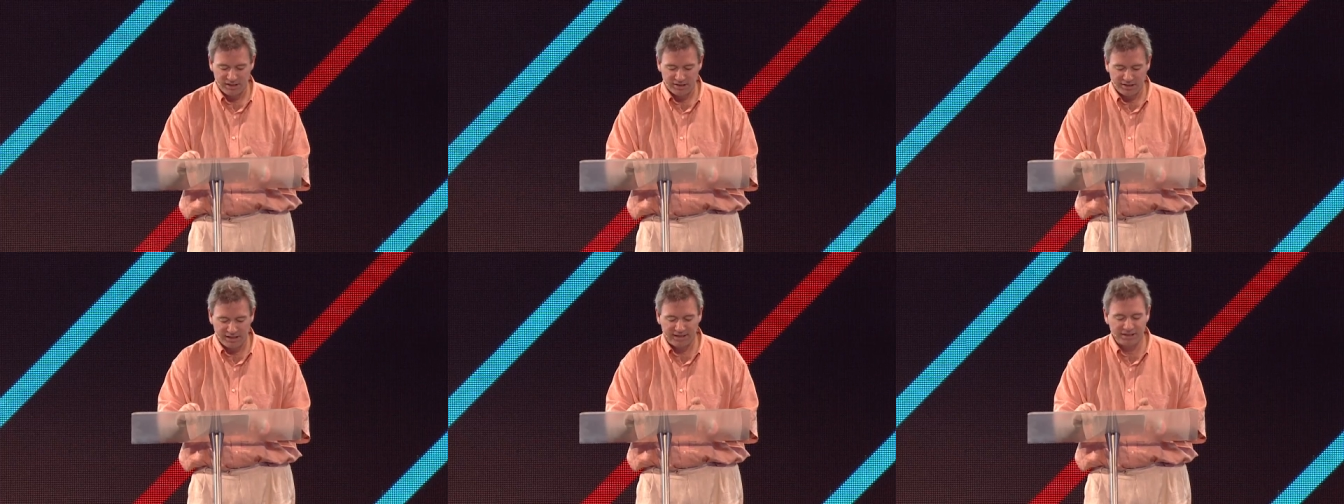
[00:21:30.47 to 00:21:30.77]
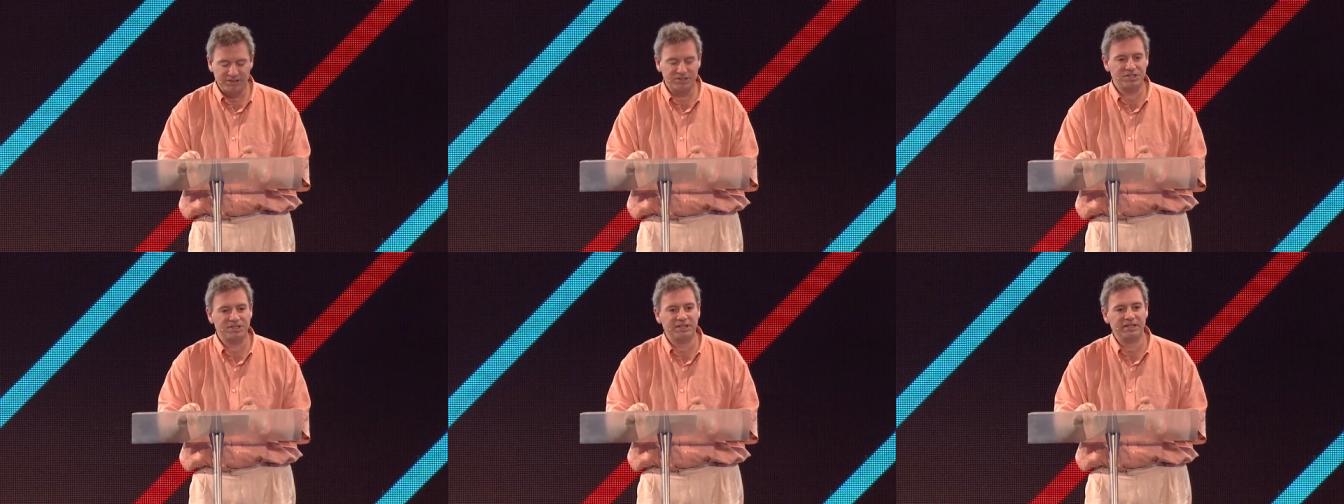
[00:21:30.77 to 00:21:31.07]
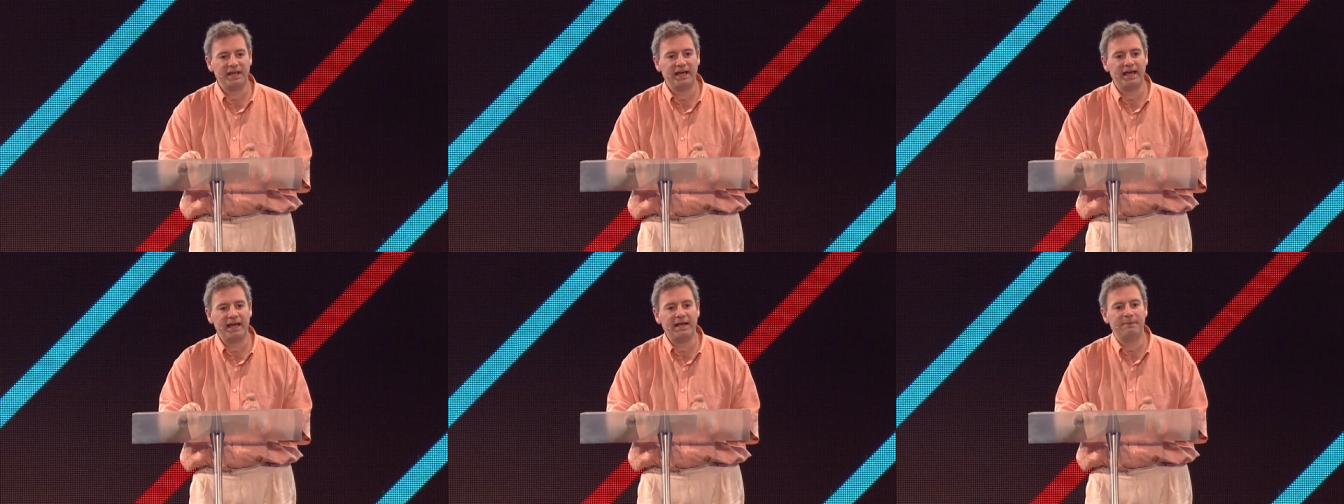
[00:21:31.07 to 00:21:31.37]
That's
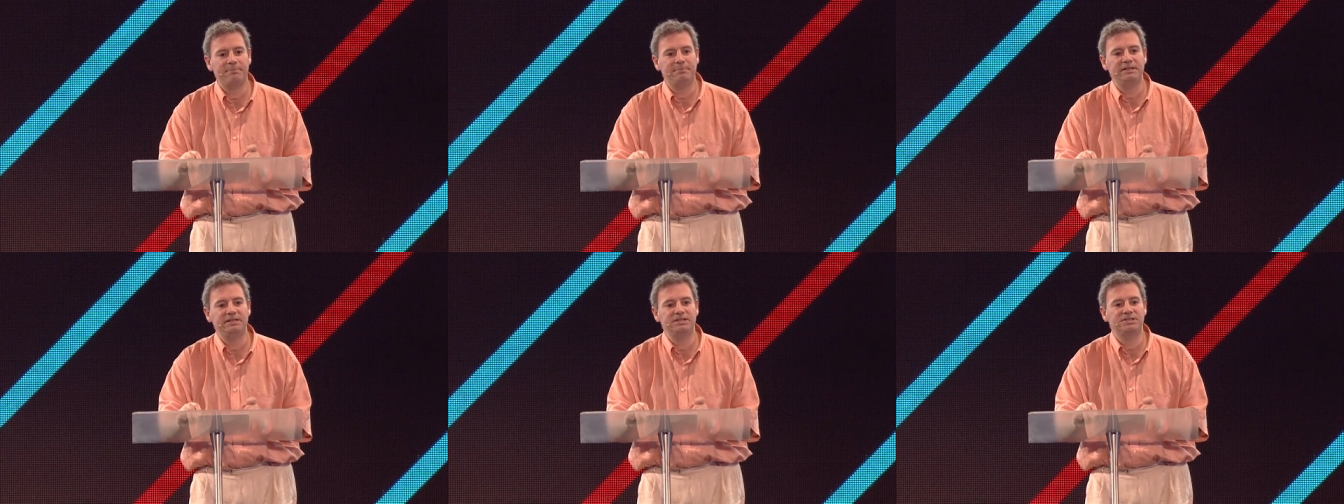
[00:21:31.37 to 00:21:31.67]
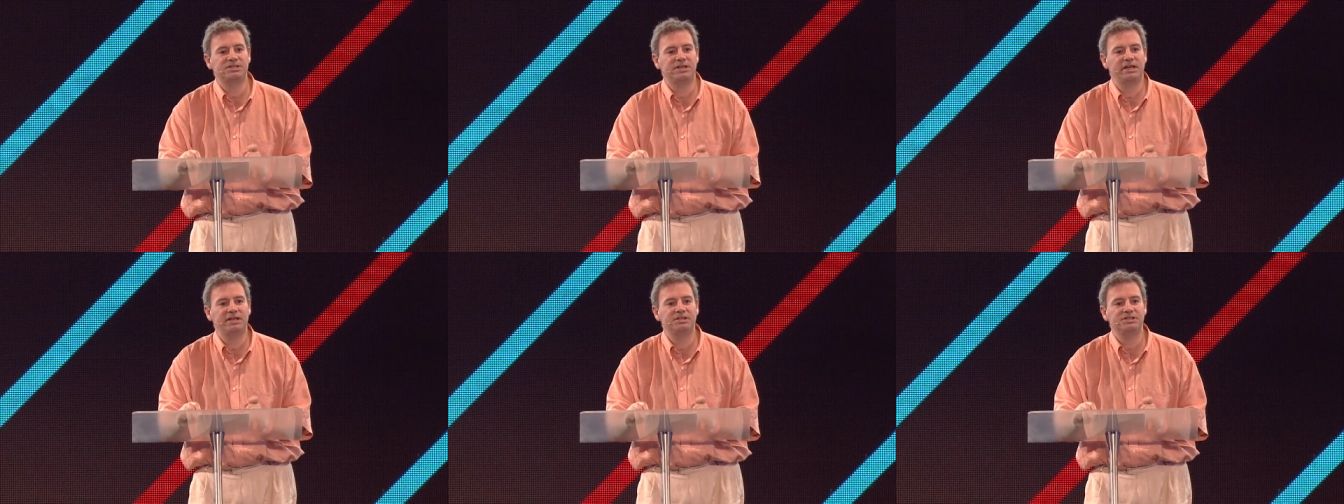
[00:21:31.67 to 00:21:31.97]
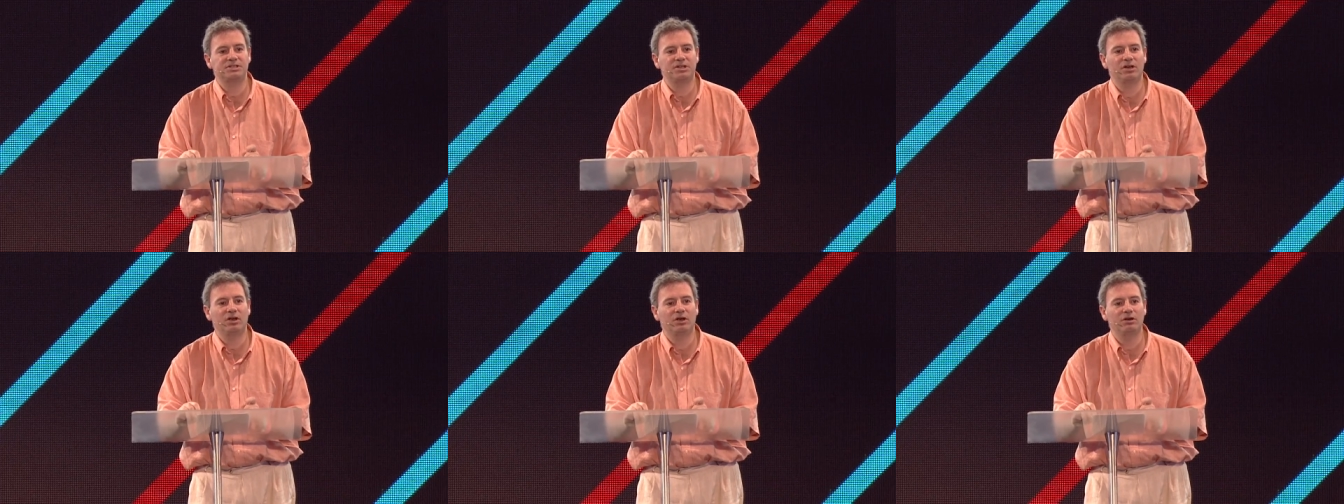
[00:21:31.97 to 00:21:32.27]
the
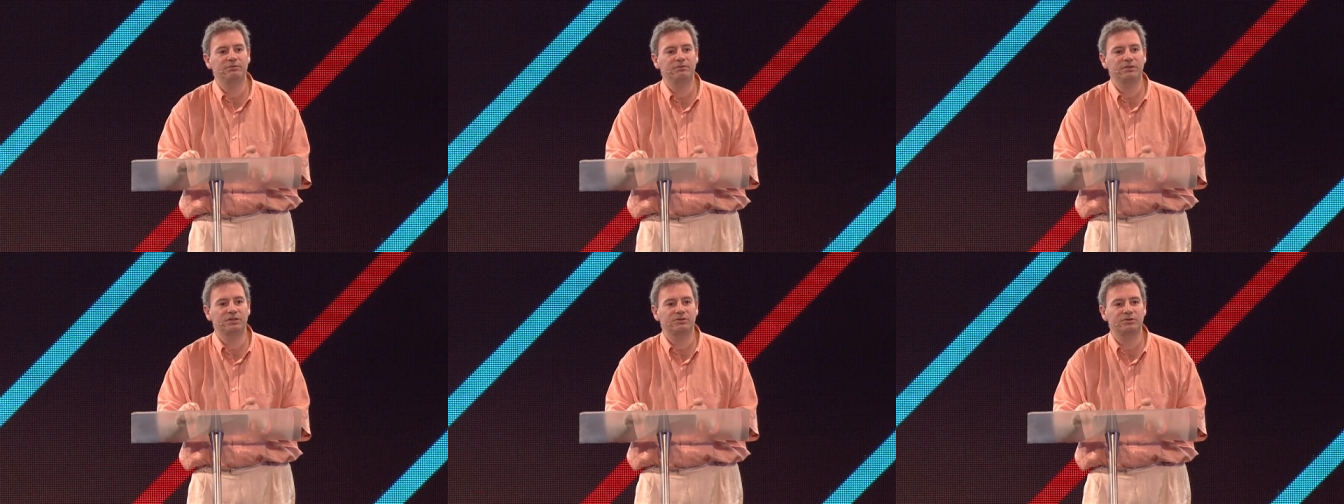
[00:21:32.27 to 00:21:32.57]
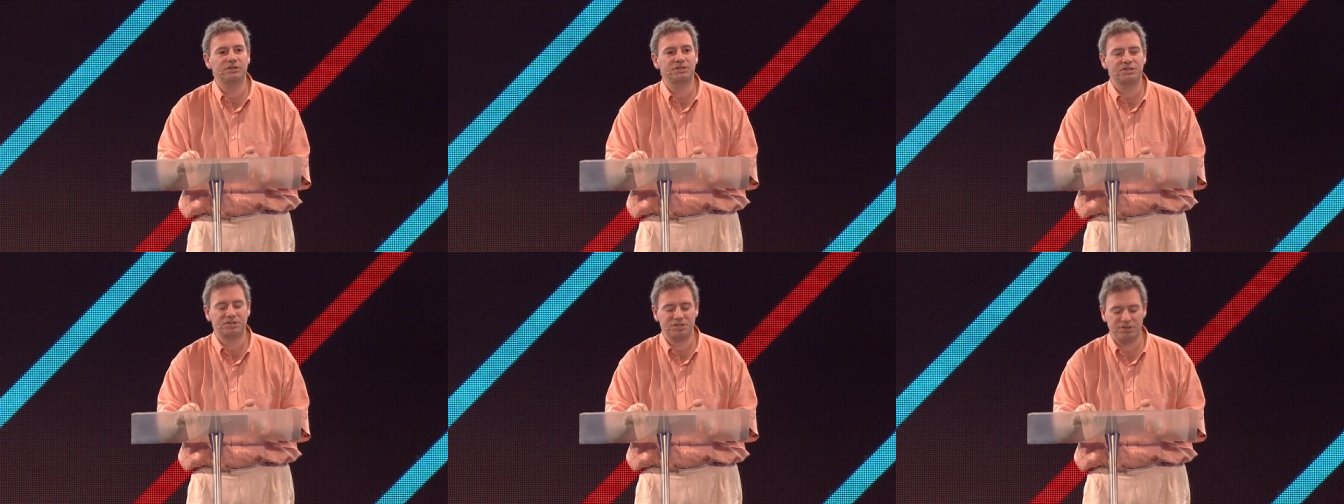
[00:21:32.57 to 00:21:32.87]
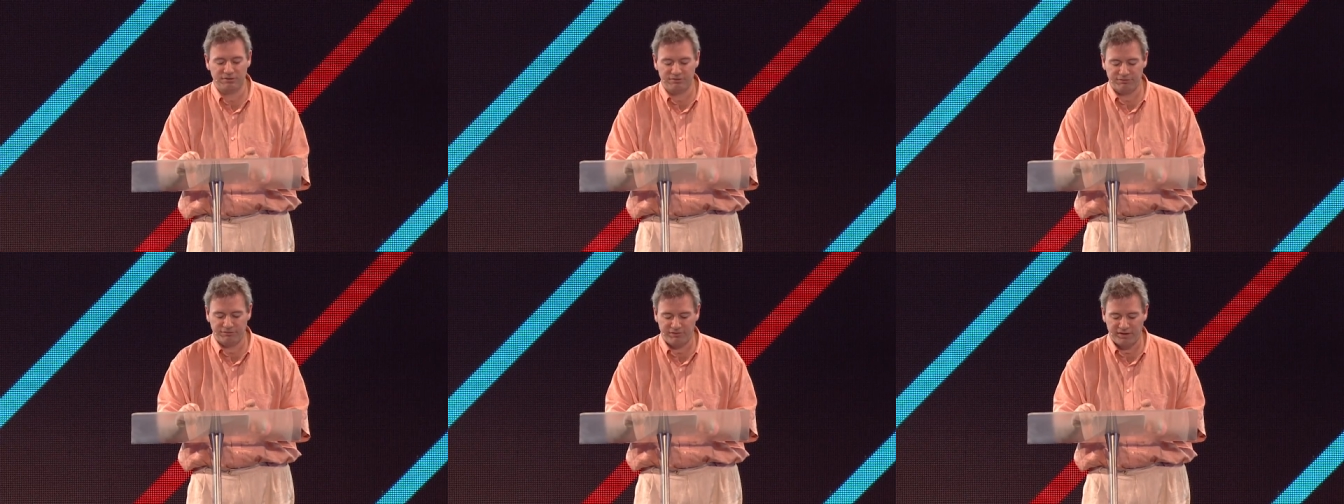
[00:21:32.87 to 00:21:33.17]
epicenter of the
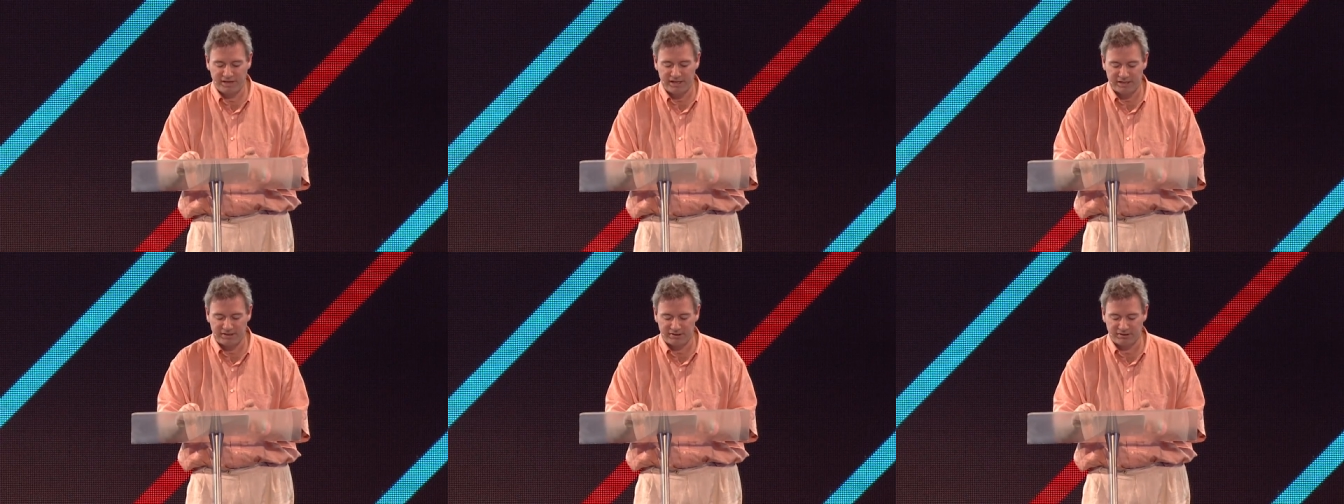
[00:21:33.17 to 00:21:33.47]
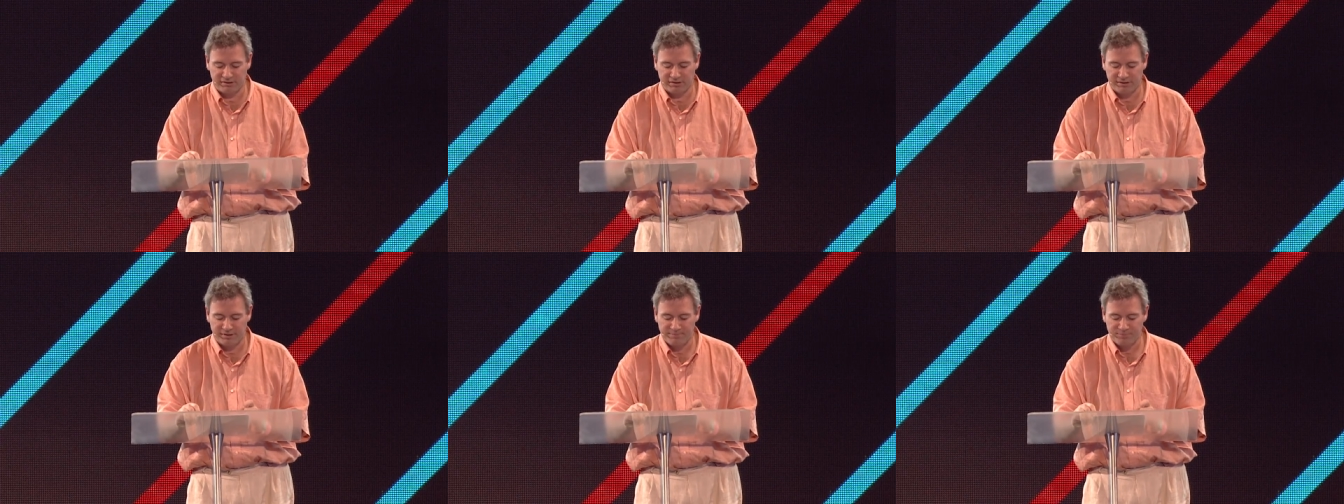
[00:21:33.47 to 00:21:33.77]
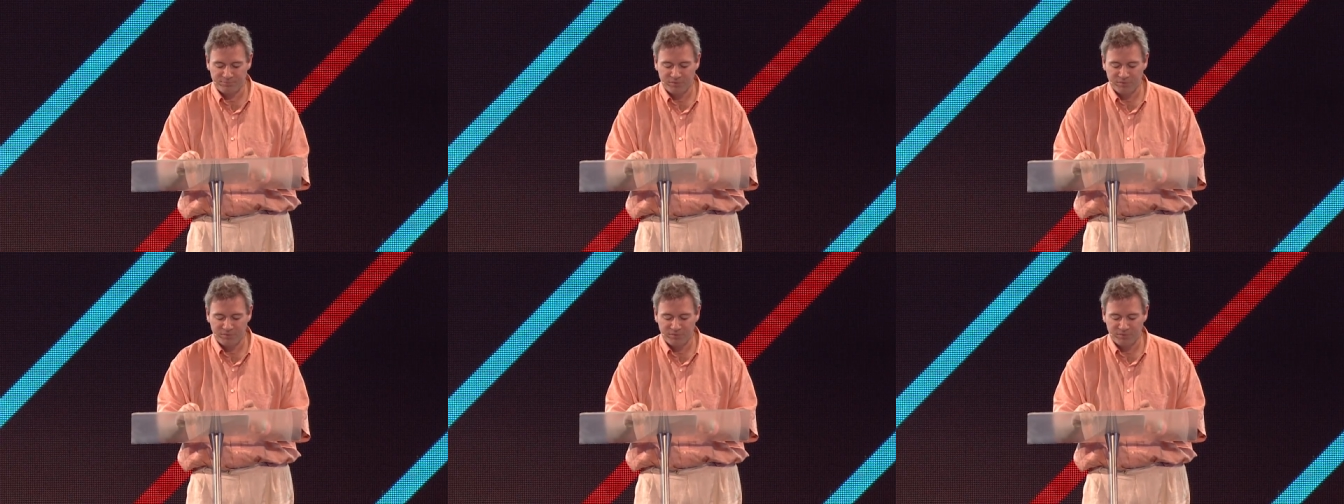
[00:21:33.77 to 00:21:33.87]
Christian faith